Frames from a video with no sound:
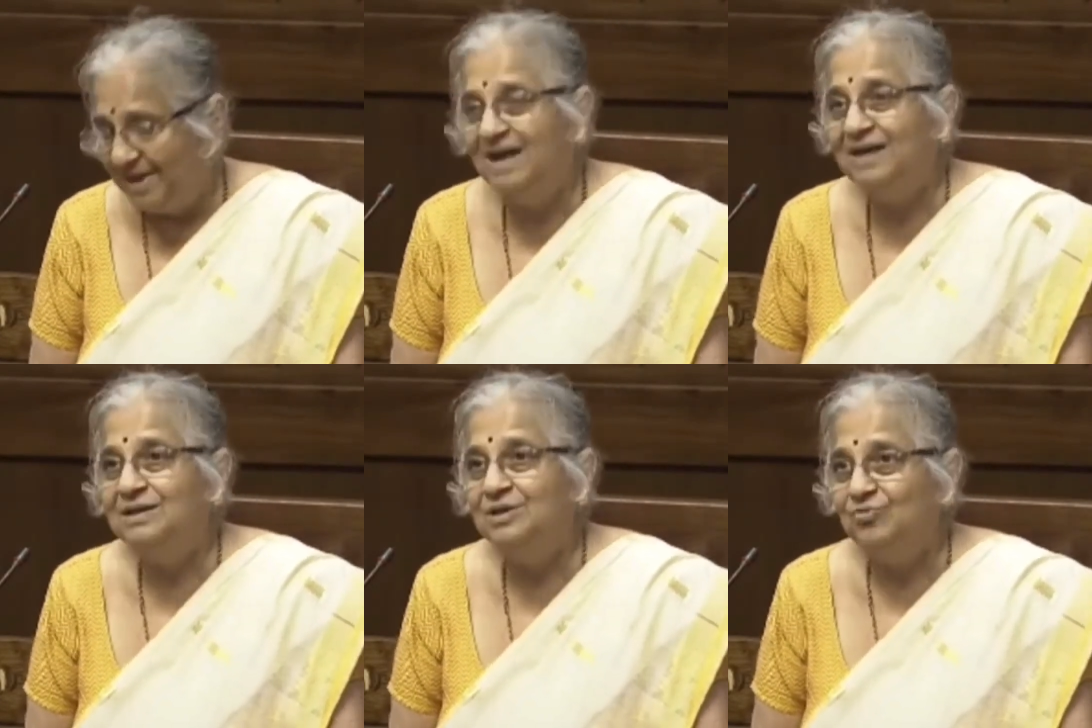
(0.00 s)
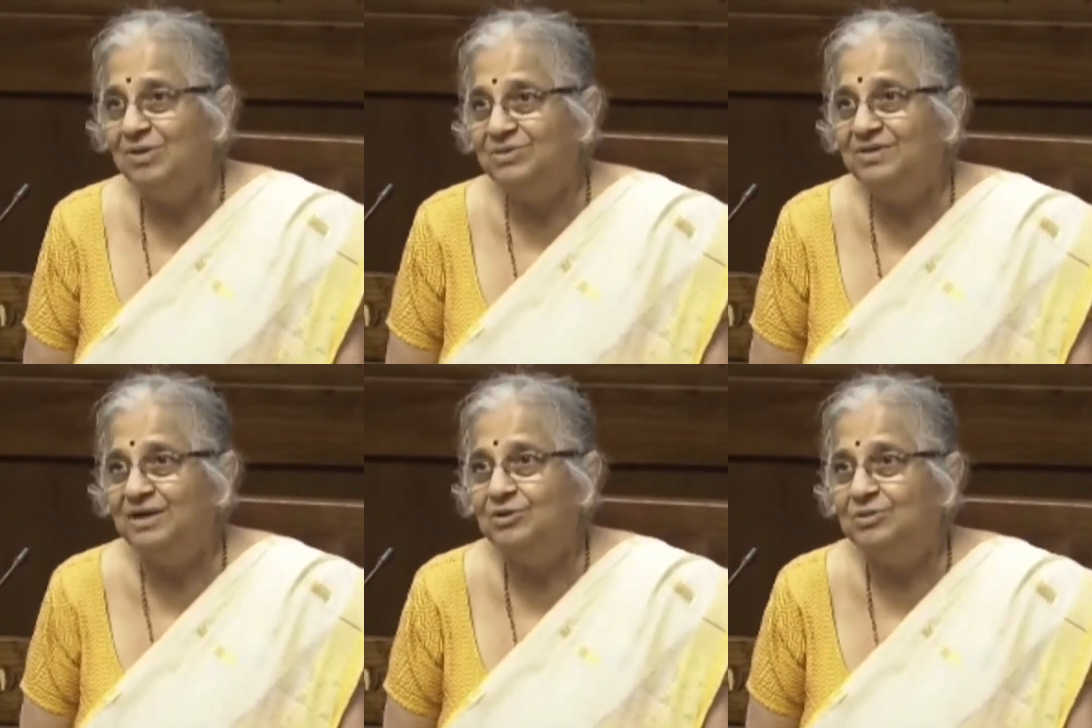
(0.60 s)
May I
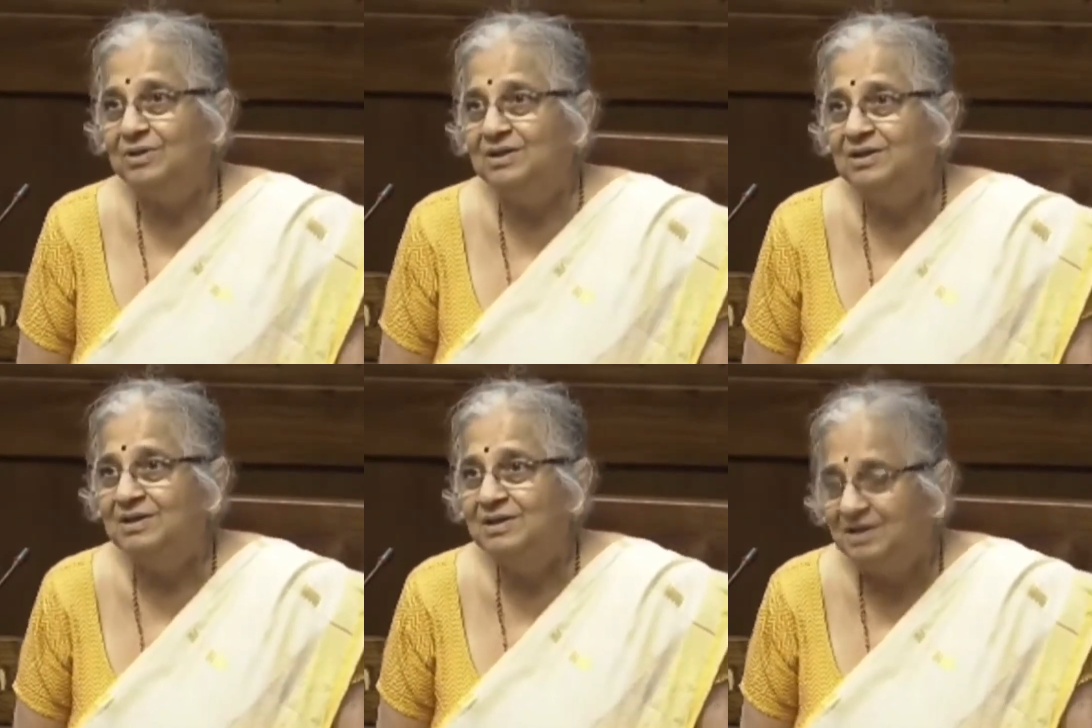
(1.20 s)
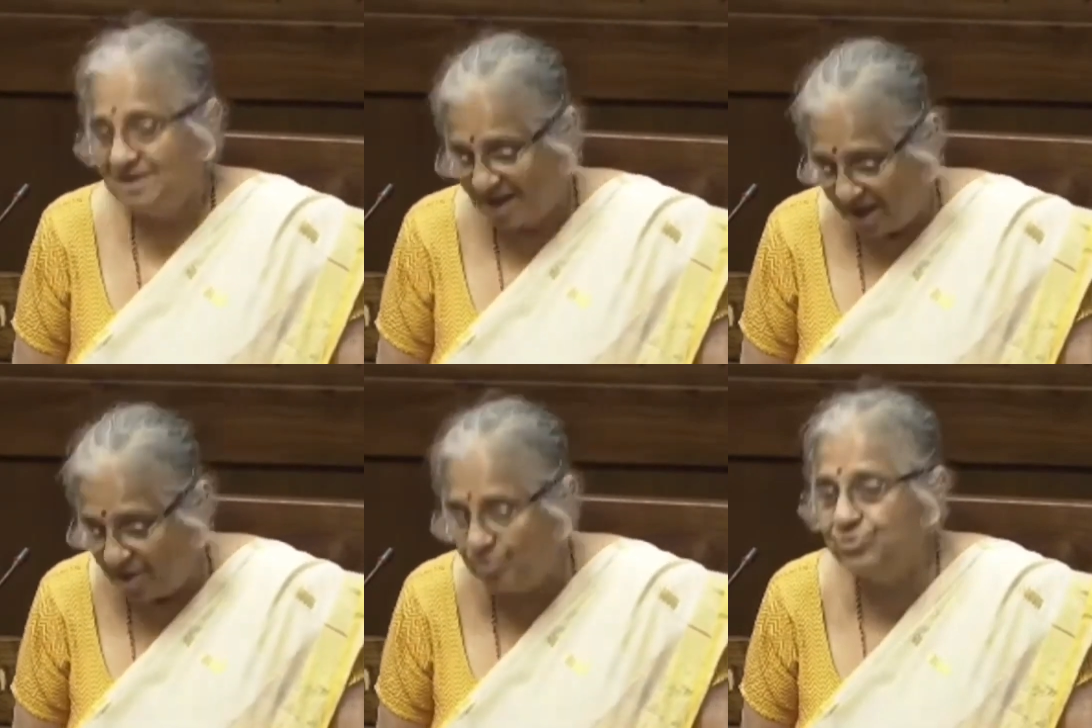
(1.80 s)
request that to the
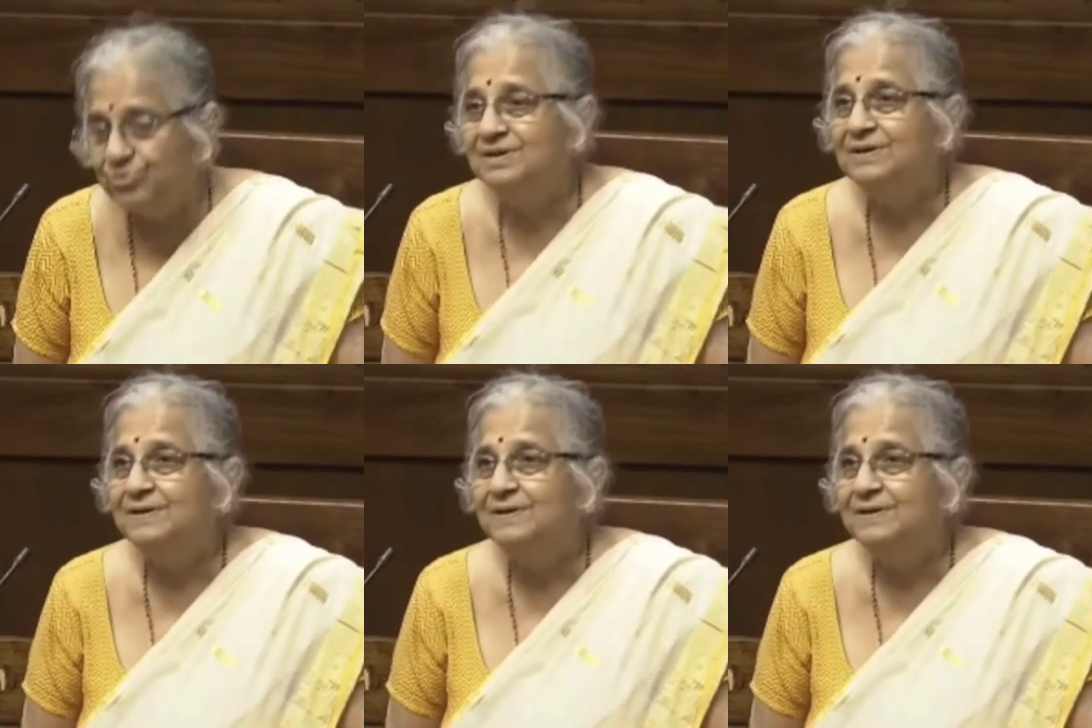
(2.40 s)
House